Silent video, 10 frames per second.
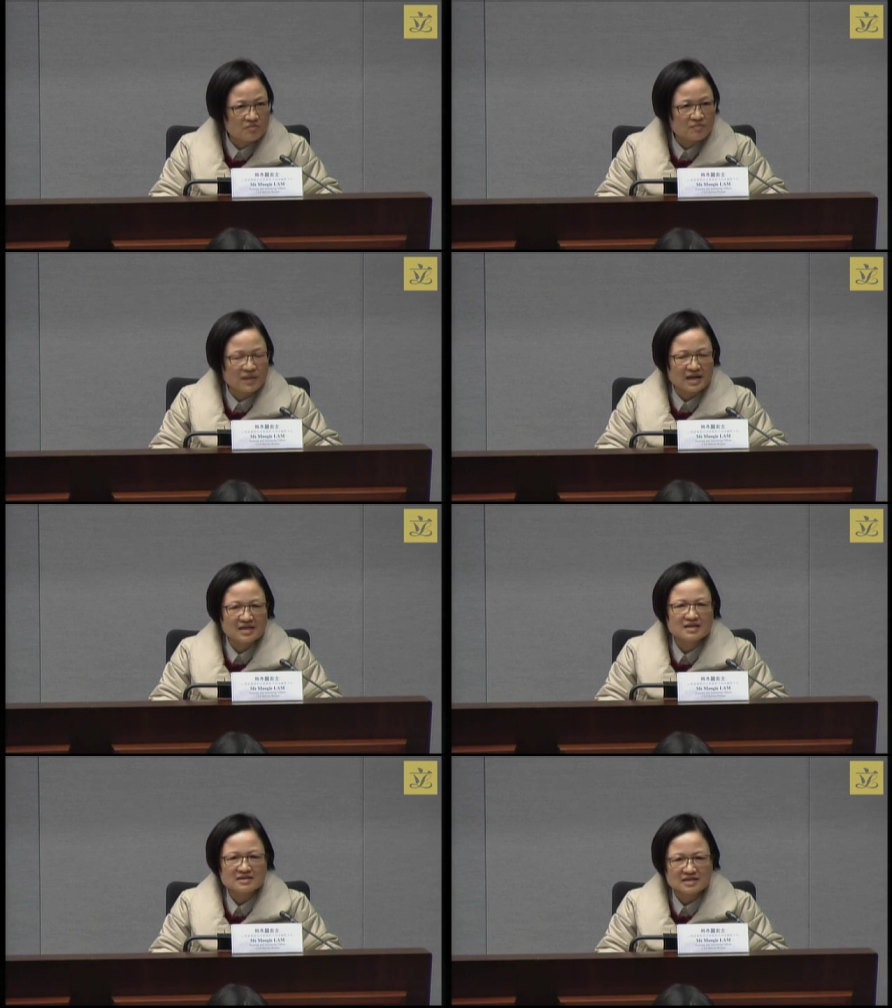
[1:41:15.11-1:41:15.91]

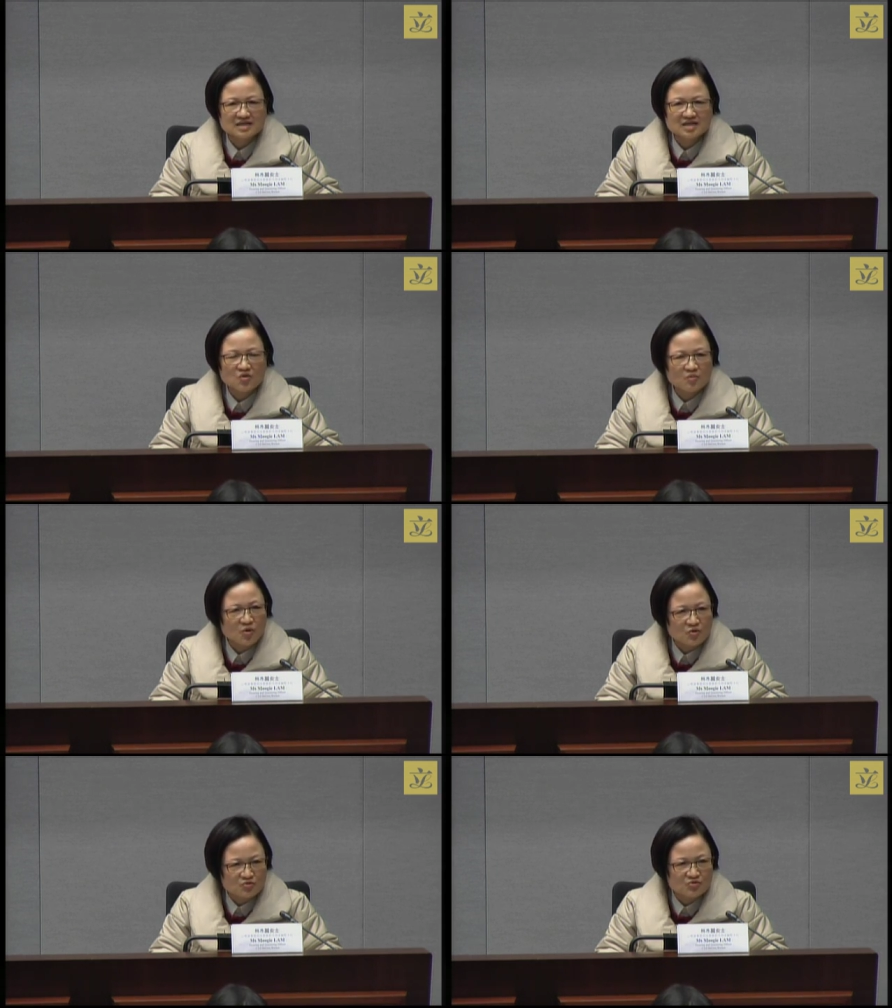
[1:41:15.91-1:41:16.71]
borrow a
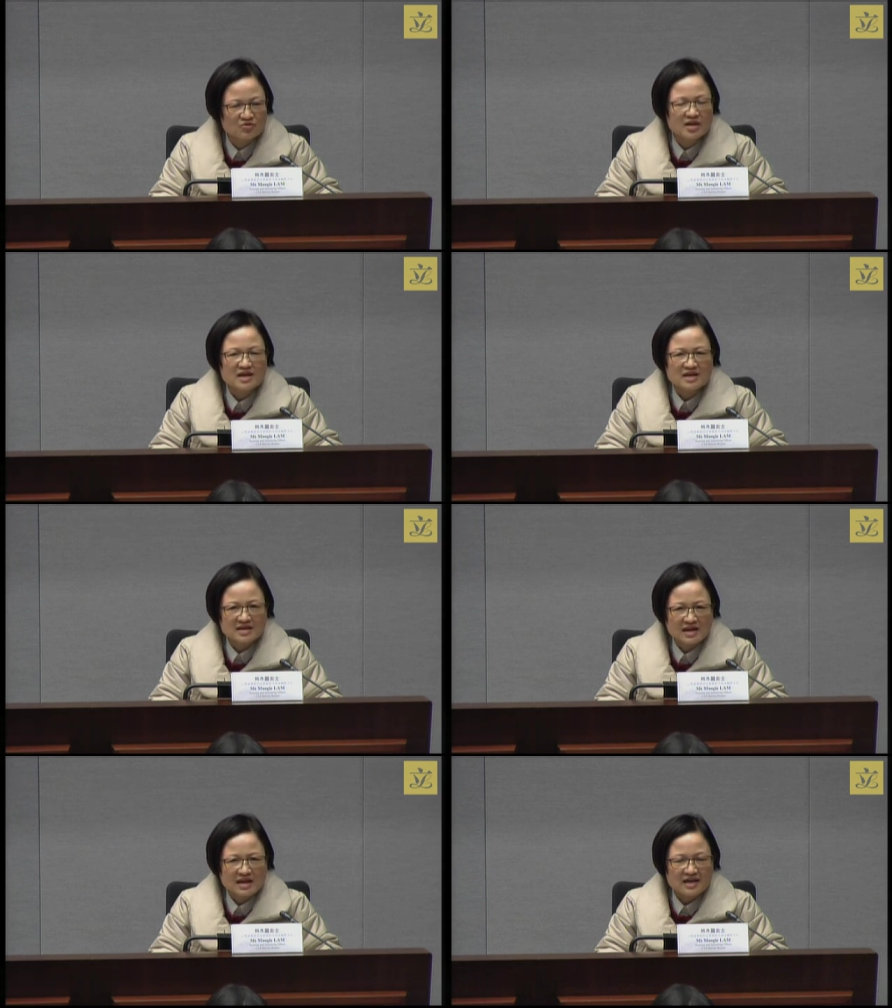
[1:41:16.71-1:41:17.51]
loan at low
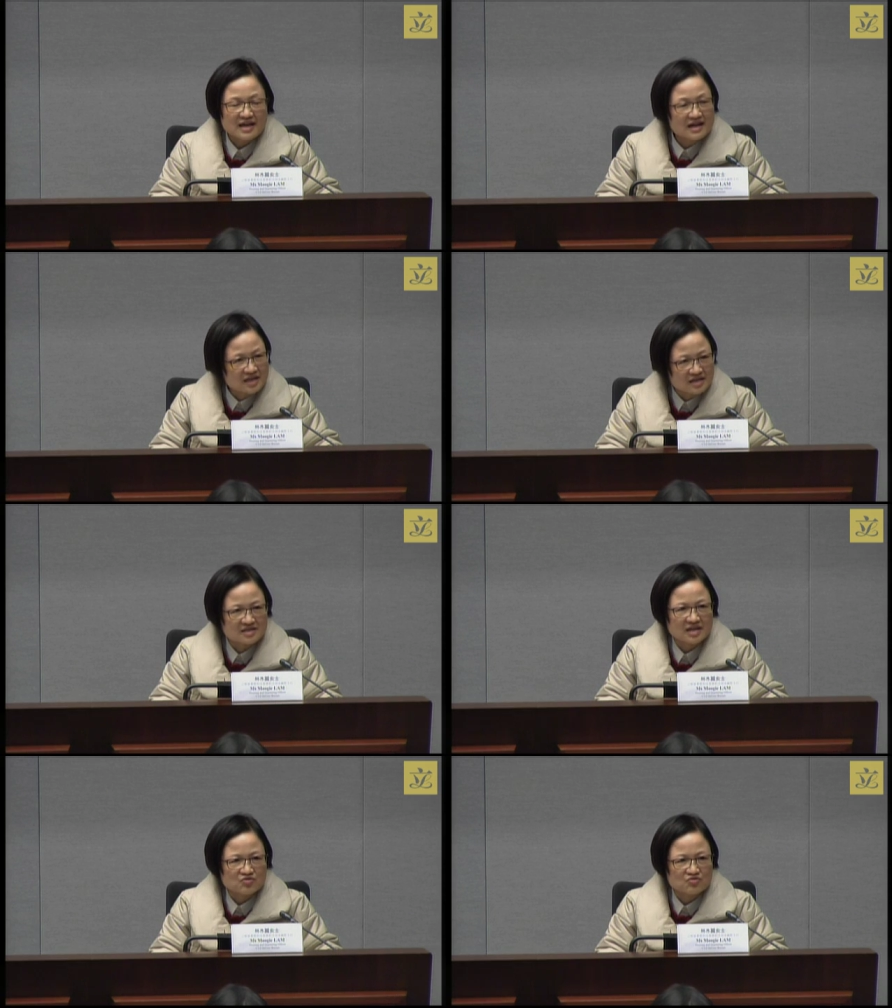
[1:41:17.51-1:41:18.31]
interest from
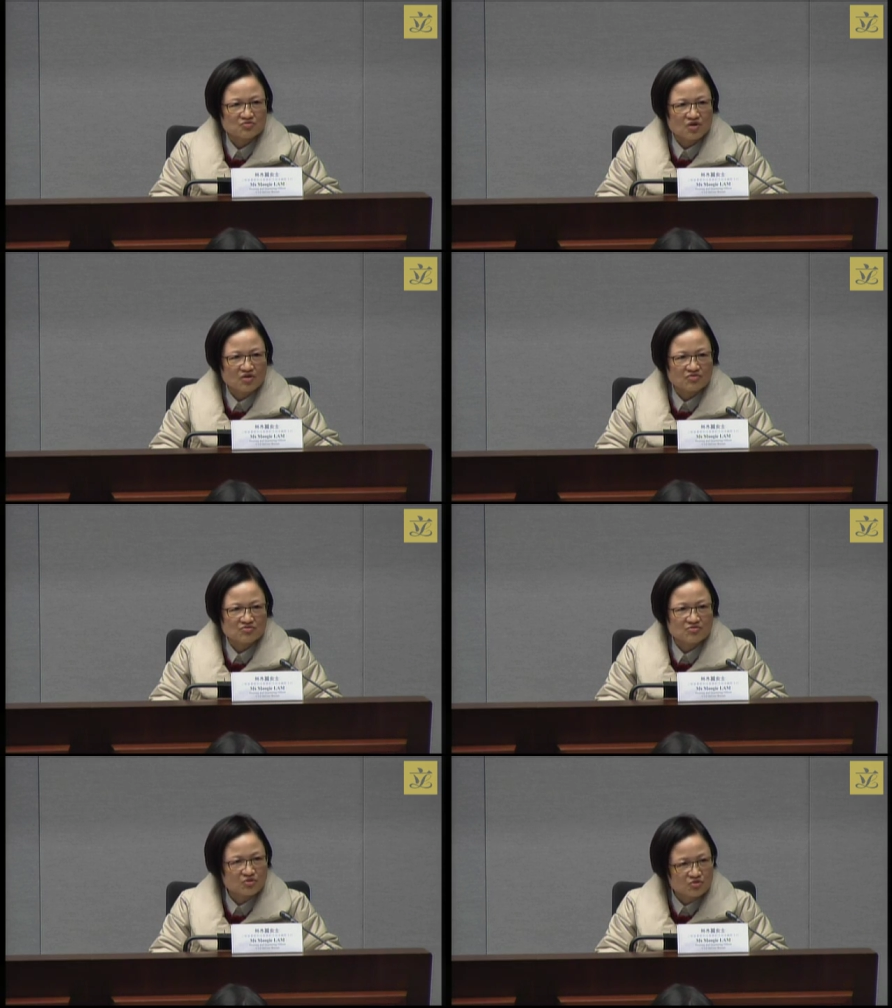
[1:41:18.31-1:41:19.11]
the
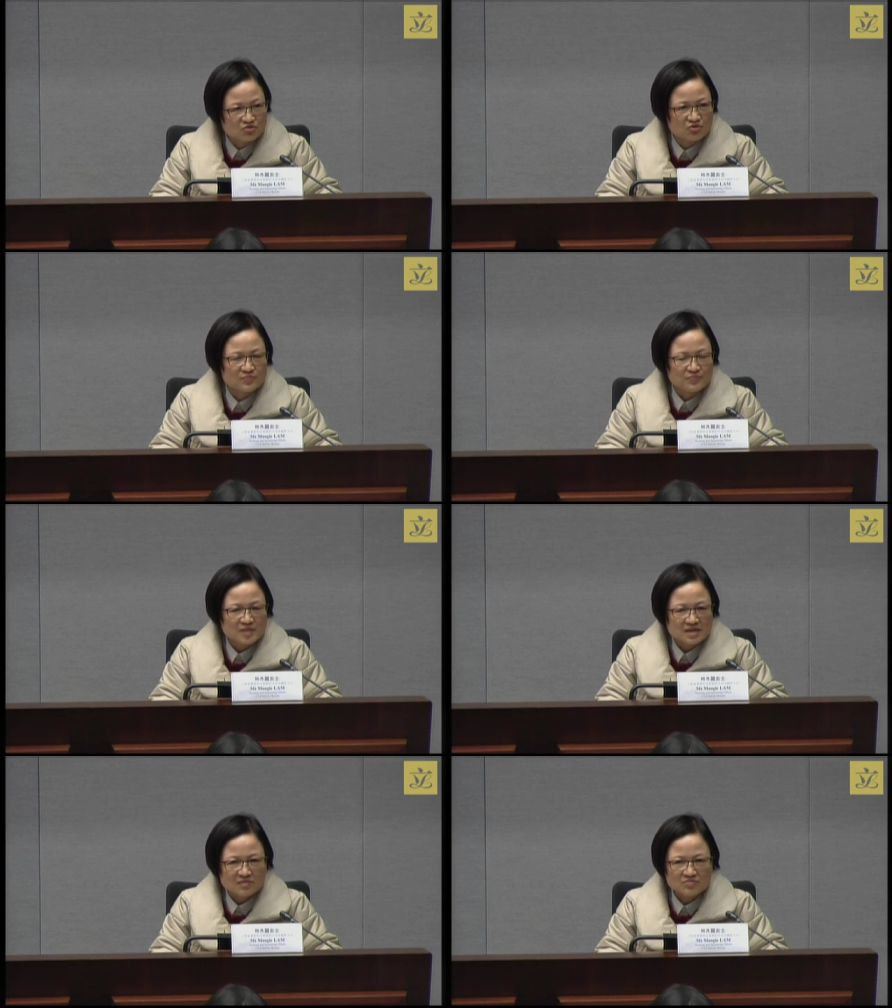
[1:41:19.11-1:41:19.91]
government to build their
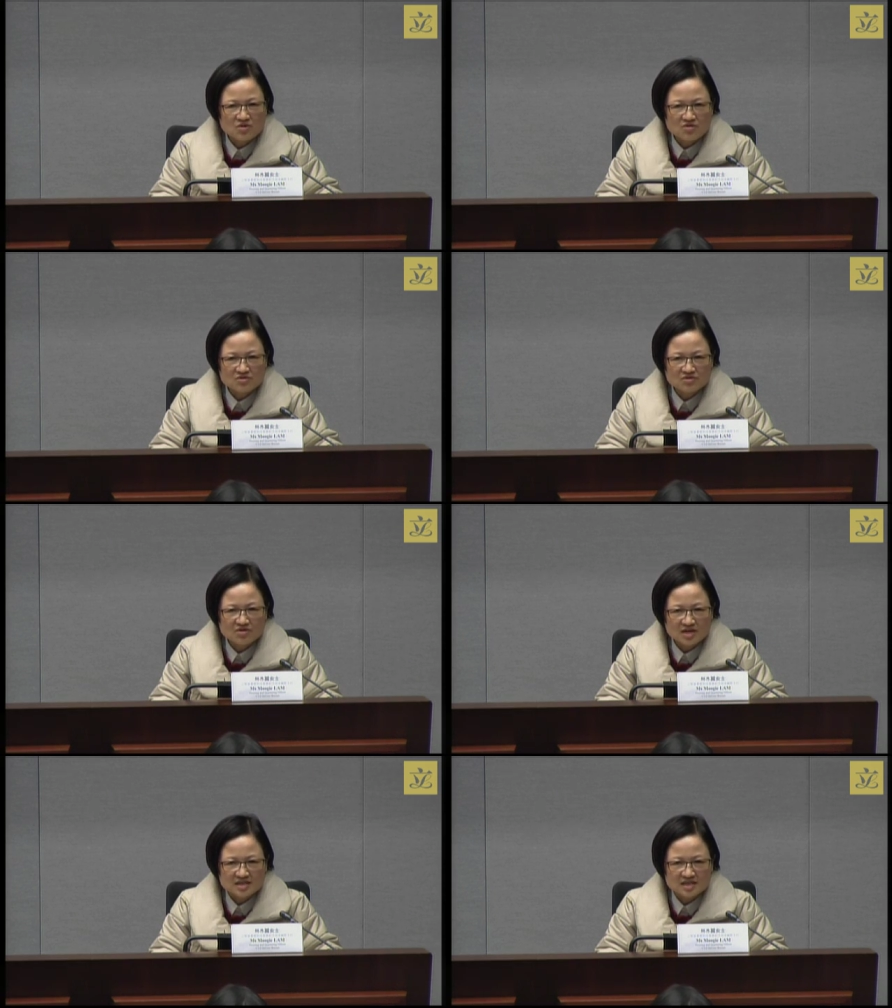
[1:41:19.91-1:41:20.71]
own places
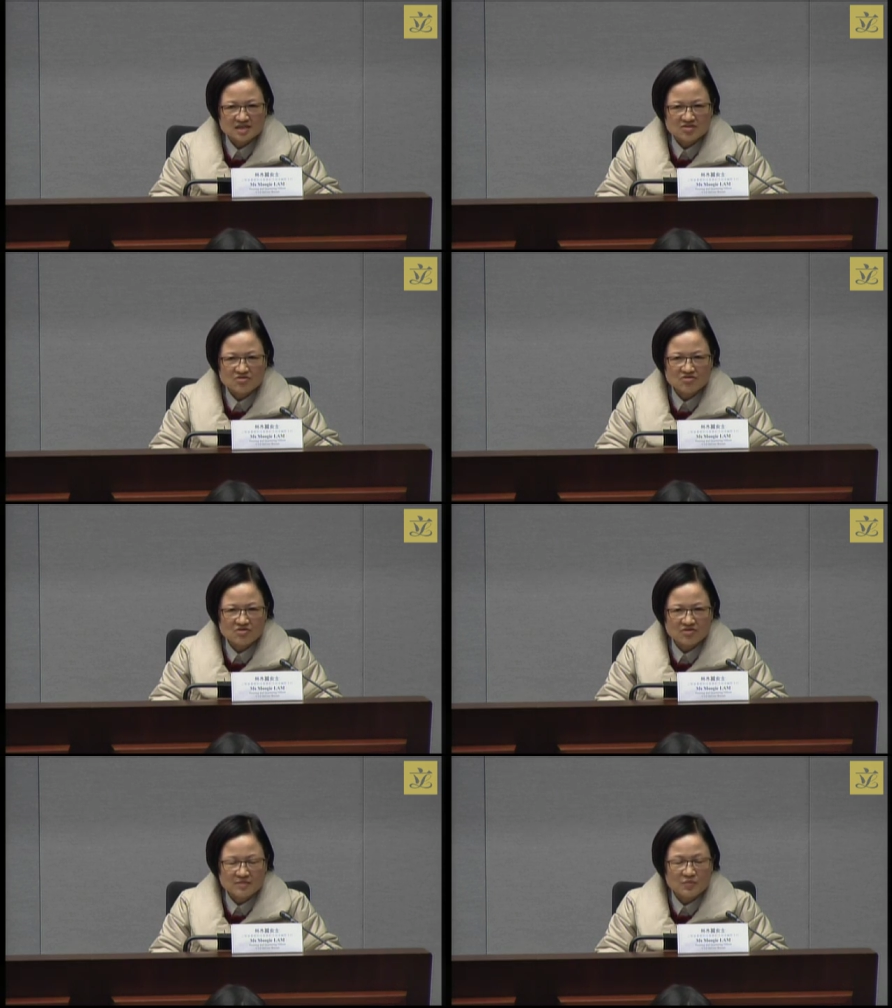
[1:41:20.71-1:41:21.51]
for uh,
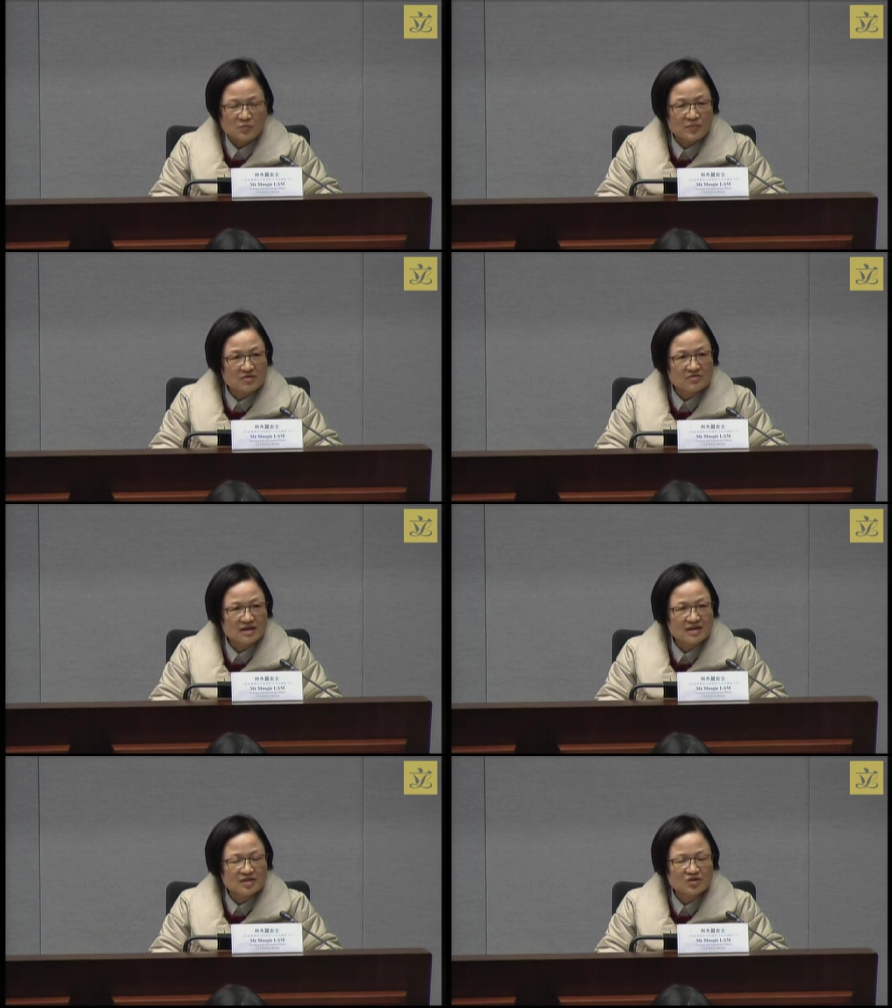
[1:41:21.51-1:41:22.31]
civil servants of
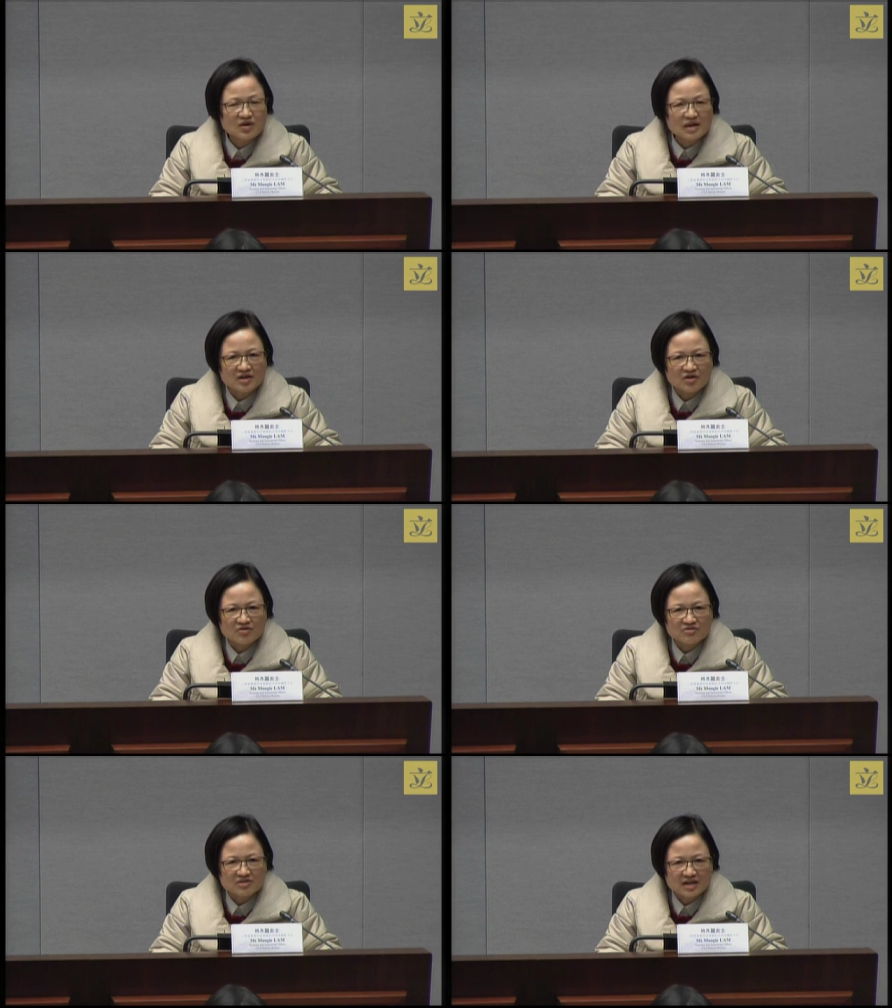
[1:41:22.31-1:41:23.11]
the same group.